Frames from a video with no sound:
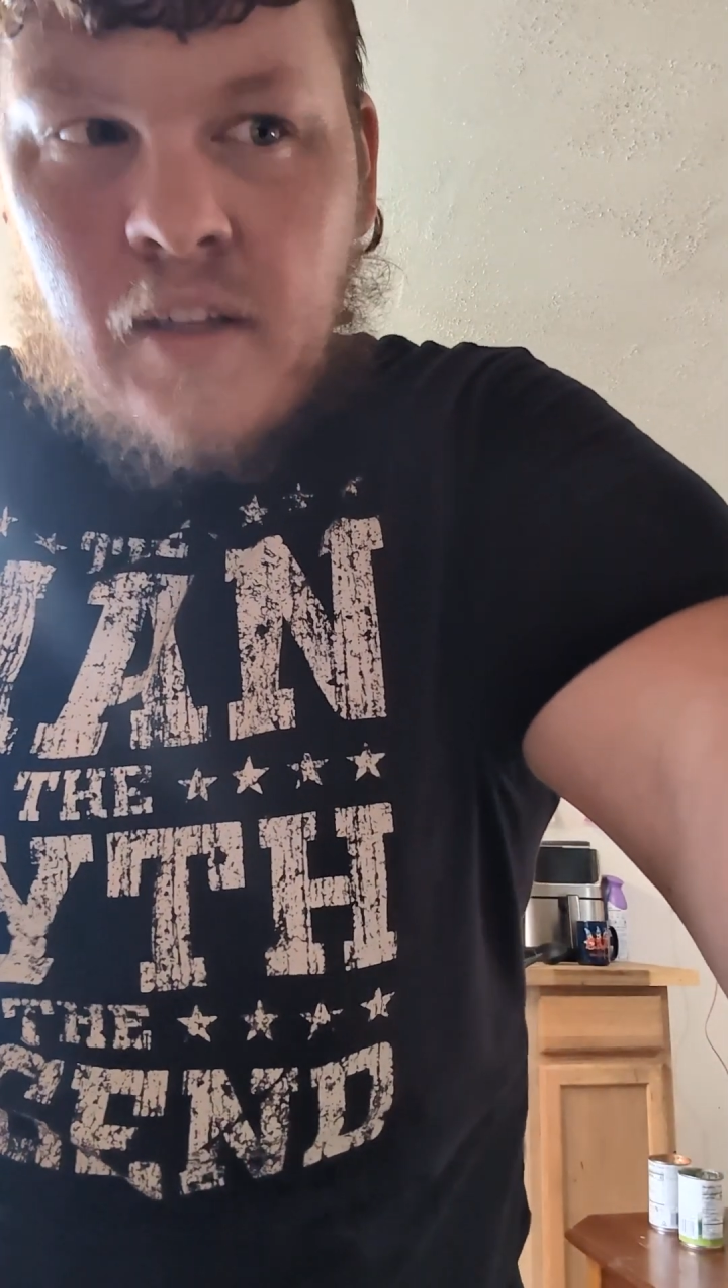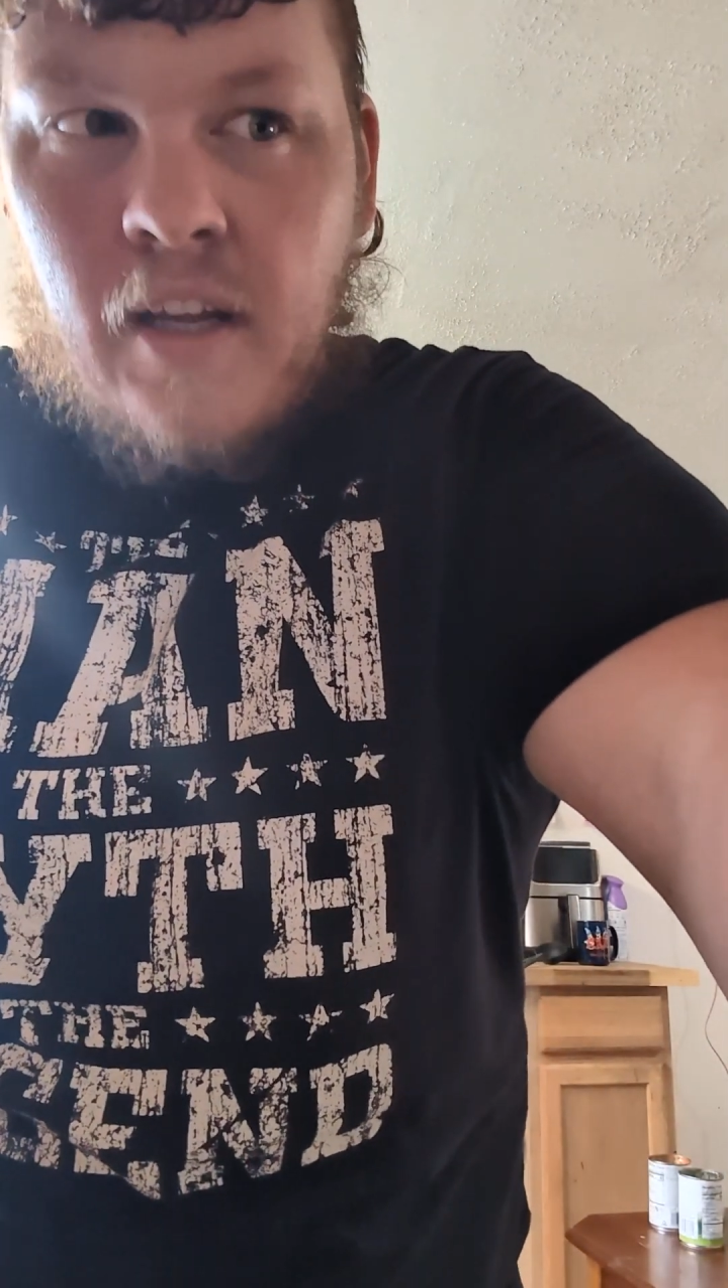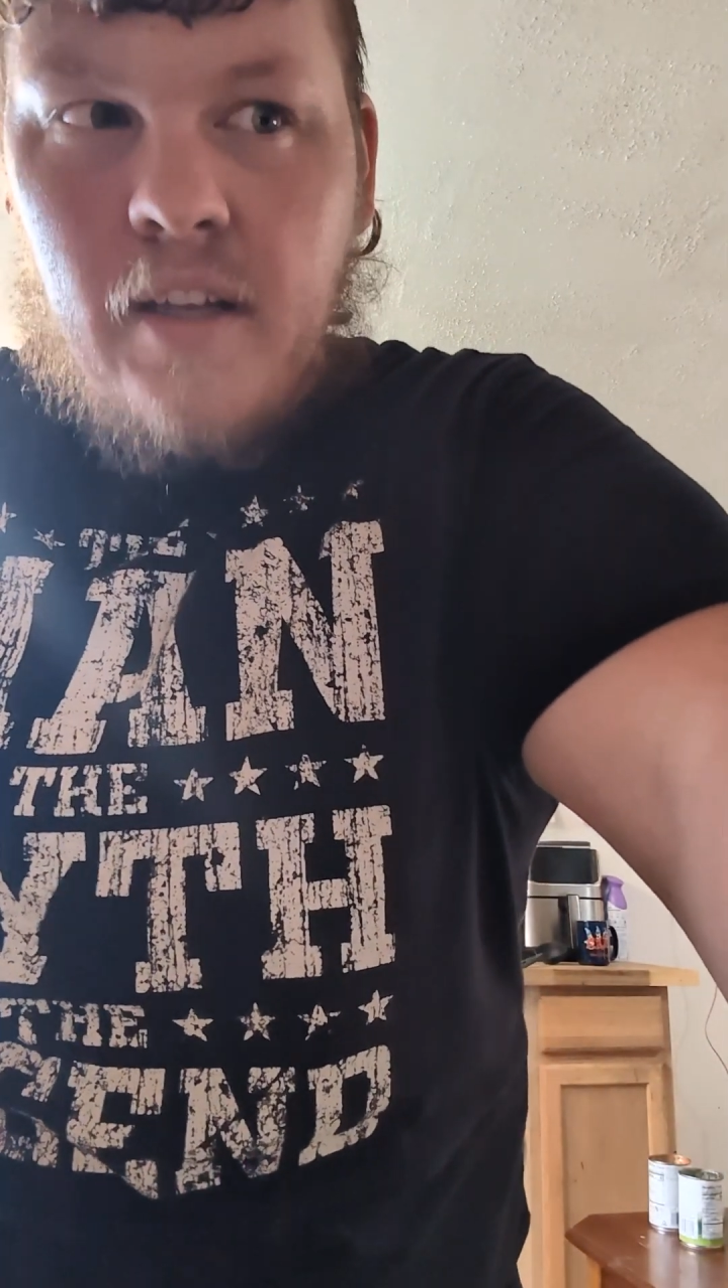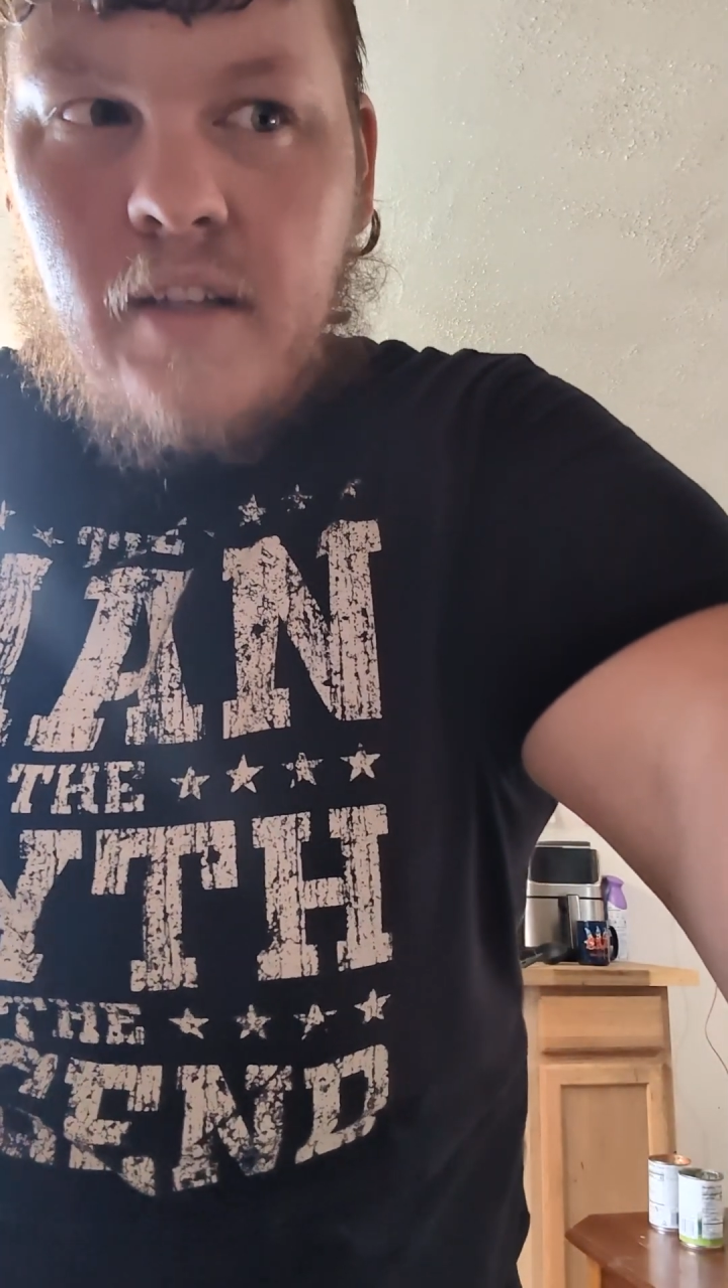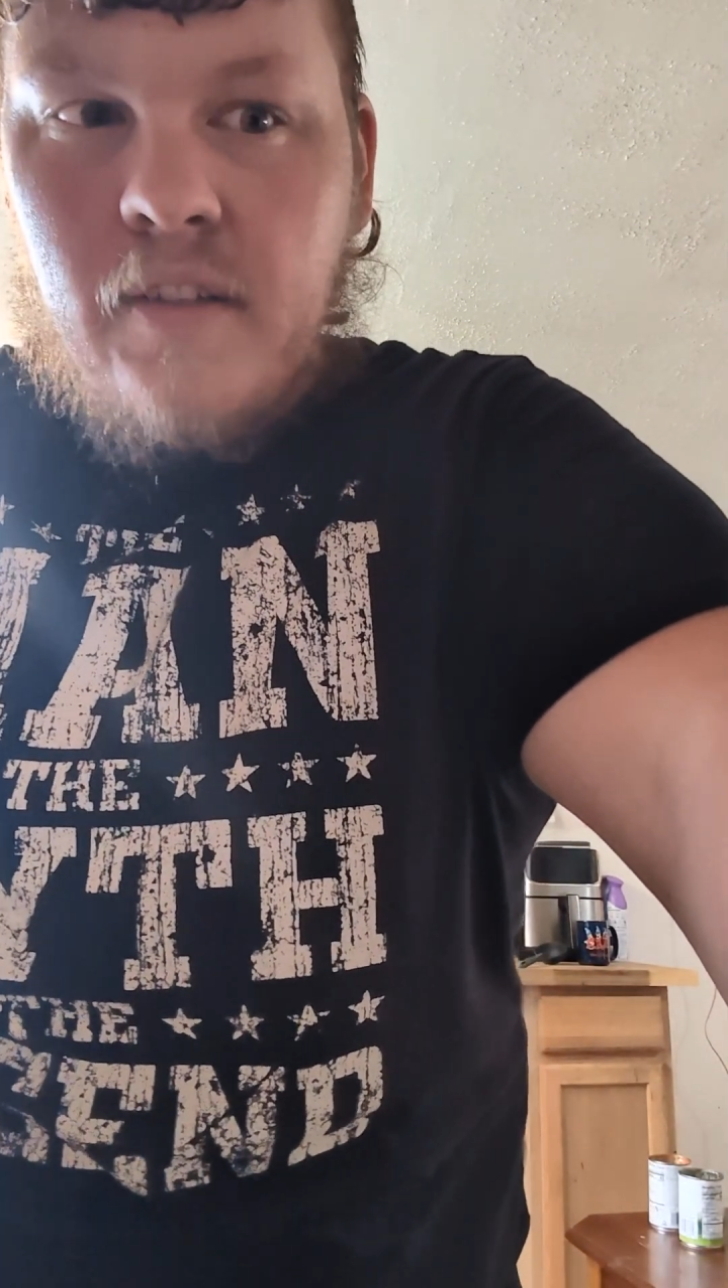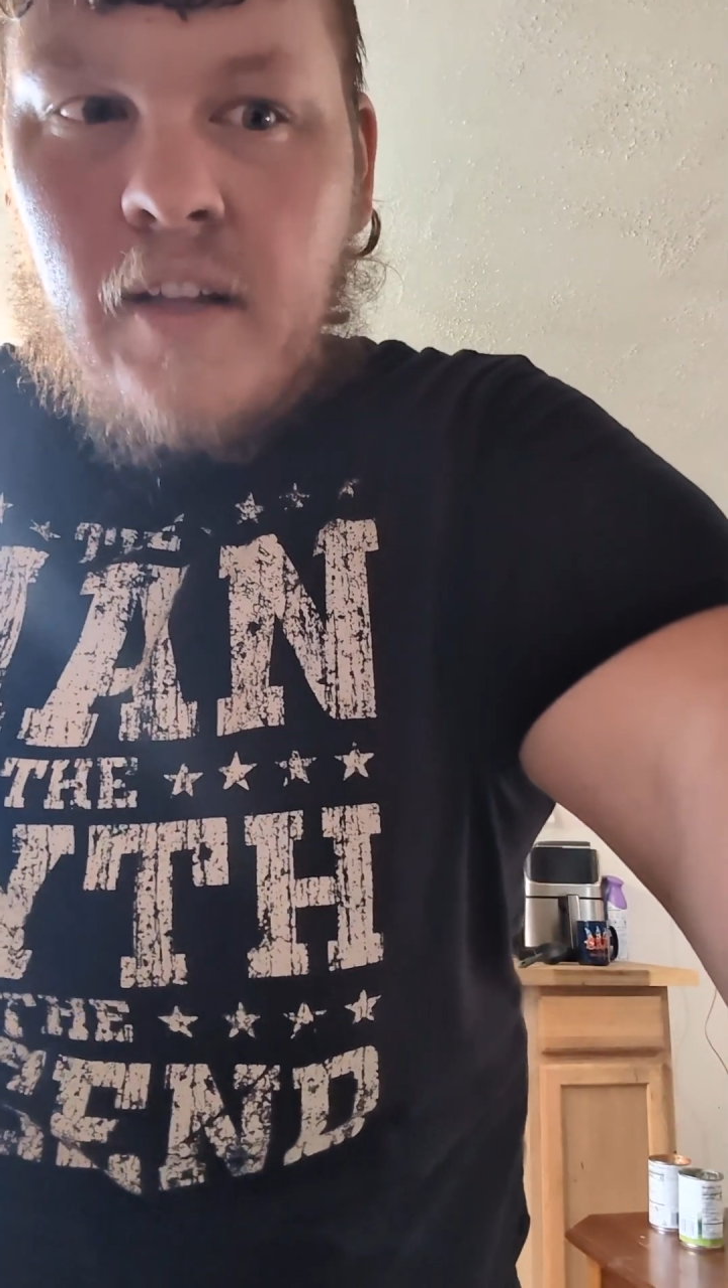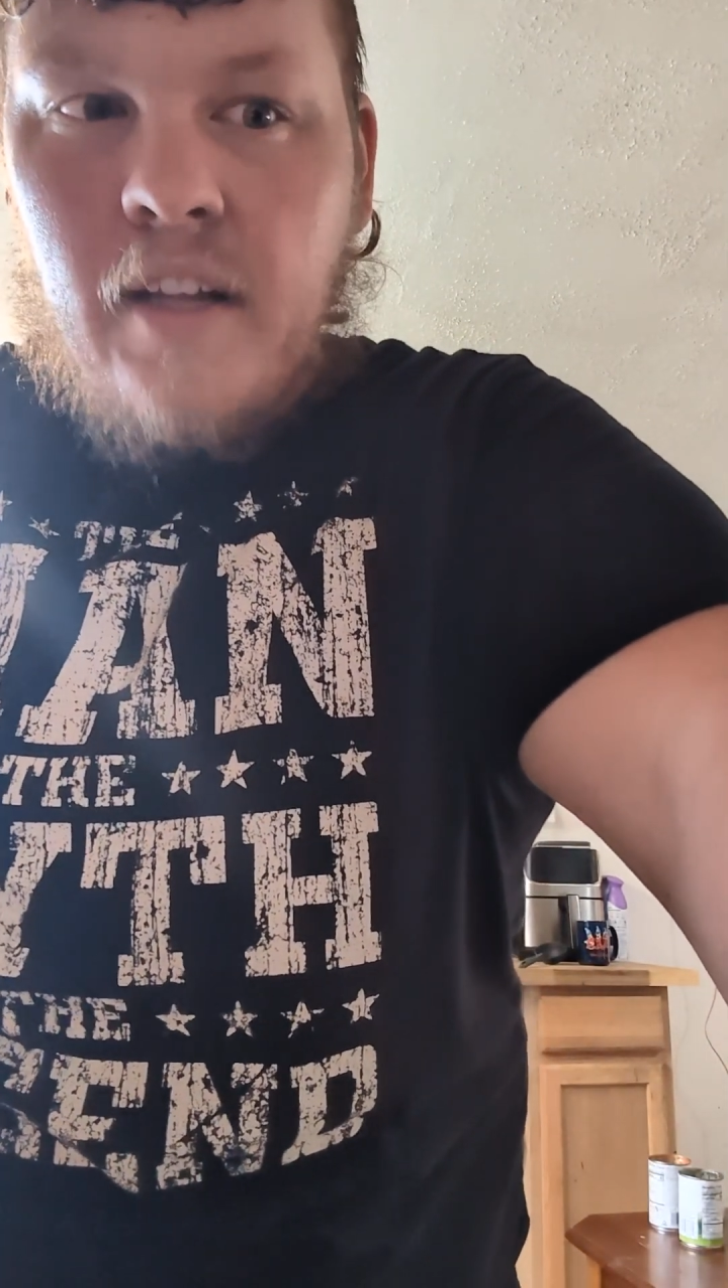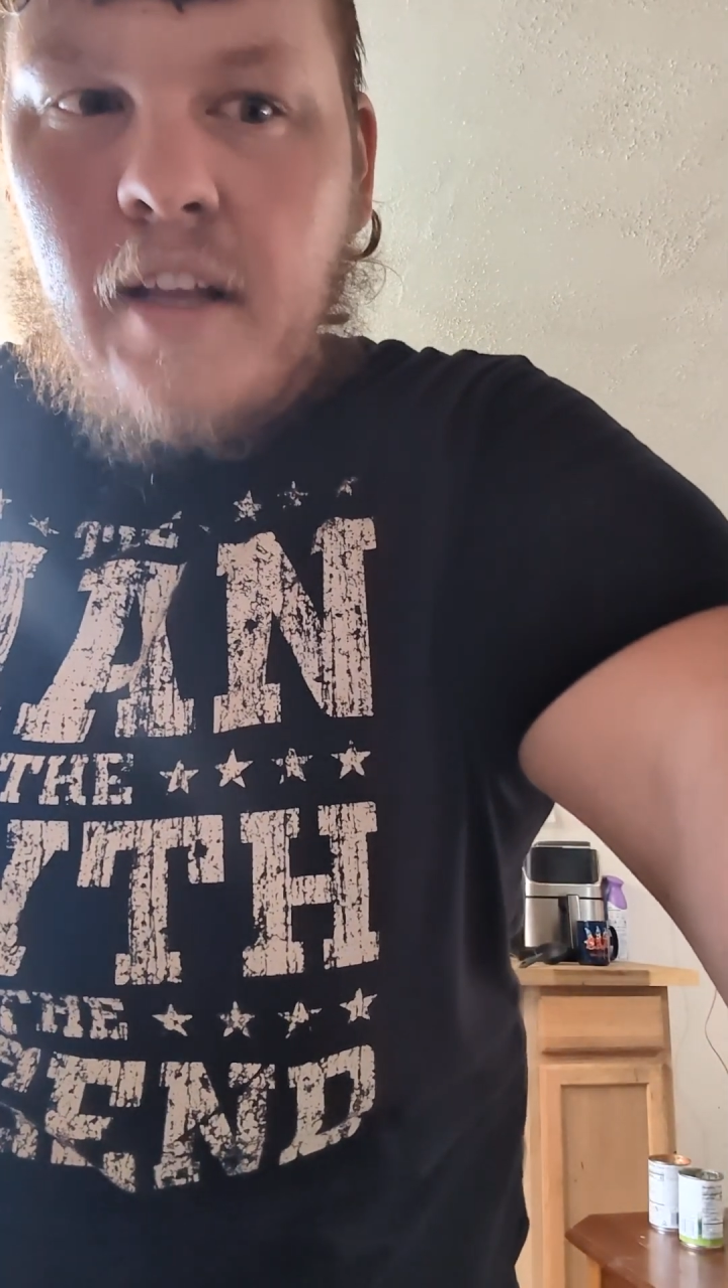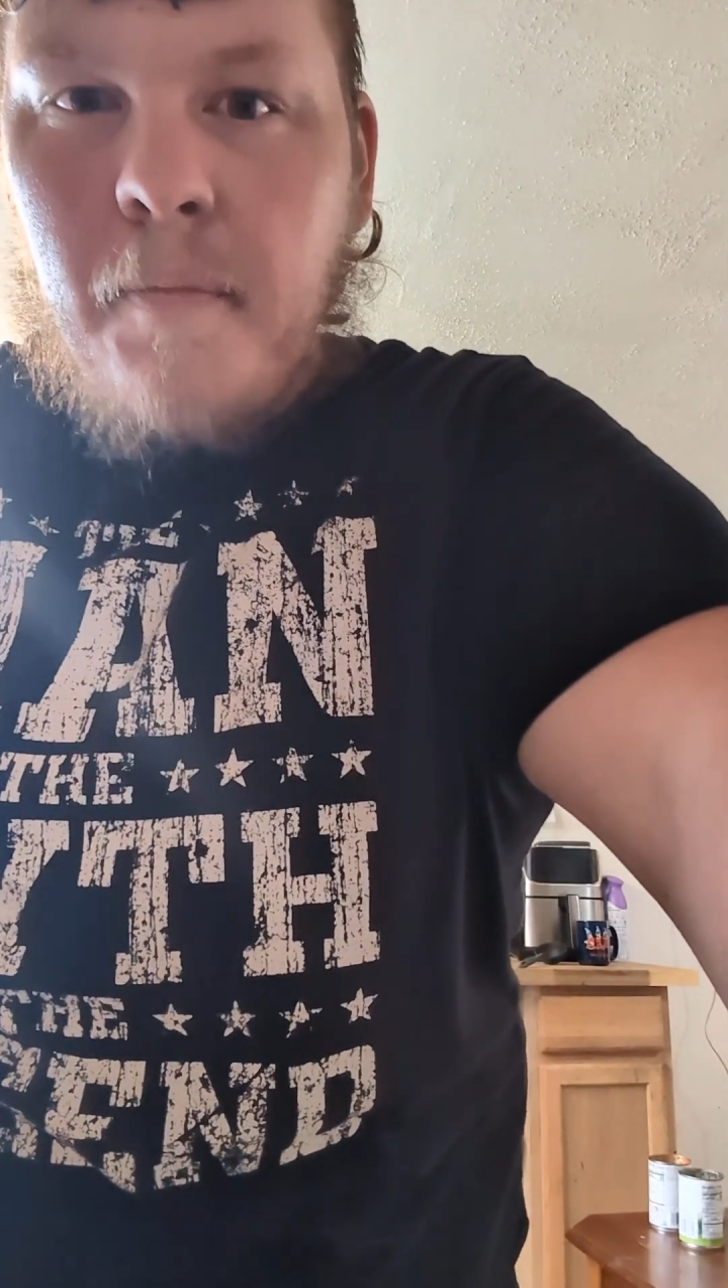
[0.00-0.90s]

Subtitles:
not